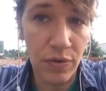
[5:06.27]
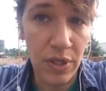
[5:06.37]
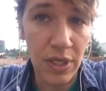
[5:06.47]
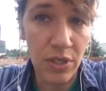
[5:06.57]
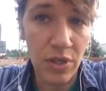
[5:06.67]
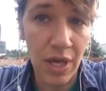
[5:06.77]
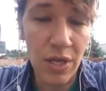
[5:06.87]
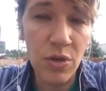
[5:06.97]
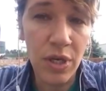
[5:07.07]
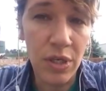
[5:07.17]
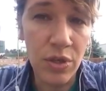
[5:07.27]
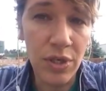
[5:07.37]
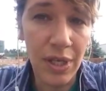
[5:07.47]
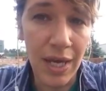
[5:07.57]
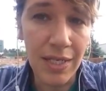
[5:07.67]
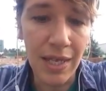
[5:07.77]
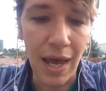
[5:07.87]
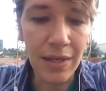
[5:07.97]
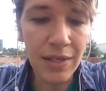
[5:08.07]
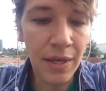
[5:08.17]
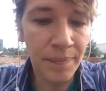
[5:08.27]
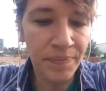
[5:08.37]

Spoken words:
for this so that you can utilize that.